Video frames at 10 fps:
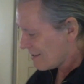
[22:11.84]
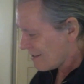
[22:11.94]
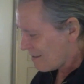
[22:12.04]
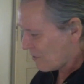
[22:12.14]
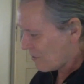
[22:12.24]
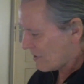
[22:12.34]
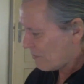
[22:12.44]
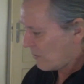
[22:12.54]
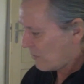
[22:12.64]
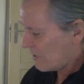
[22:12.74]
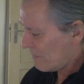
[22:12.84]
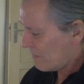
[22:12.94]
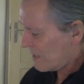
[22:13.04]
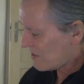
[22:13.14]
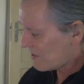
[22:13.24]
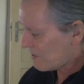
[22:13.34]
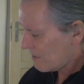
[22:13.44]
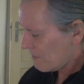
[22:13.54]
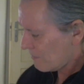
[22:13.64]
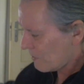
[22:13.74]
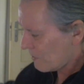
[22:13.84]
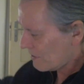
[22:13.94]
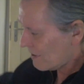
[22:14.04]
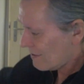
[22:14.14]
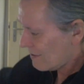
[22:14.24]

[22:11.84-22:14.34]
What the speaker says: I'm going to print a base for it